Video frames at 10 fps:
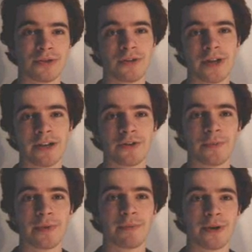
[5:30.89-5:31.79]
Could have had a
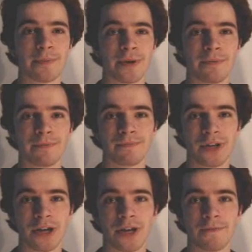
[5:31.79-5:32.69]
little bit more, but
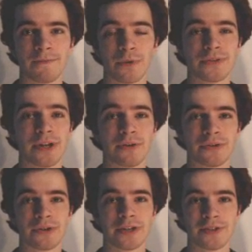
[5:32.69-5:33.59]
what's there
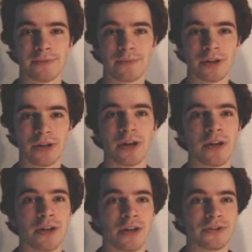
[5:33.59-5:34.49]
is awesome.
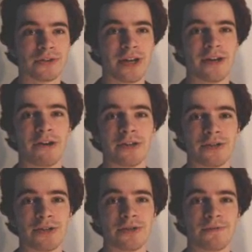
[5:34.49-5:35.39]
So yeah,
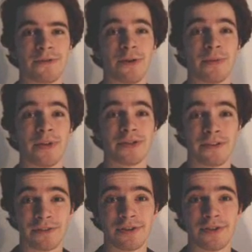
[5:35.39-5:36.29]
Audition is a film that
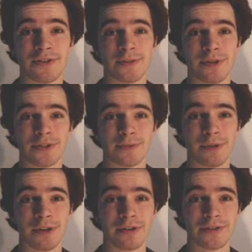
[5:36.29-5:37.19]
definitely needs to be
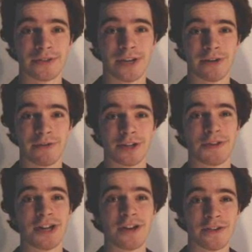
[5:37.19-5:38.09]
experienced, and I
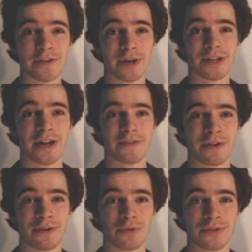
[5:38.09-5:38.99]
recommend everybody out
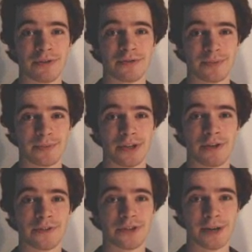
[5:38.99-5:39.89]
there who considers
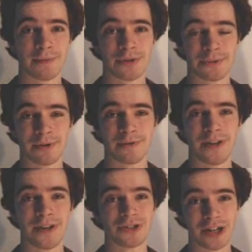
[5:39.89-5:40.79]
themselves a Japanese horror
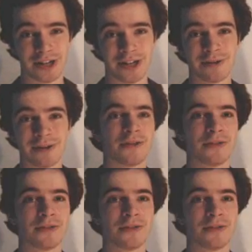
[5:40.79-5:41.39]
fan check it out.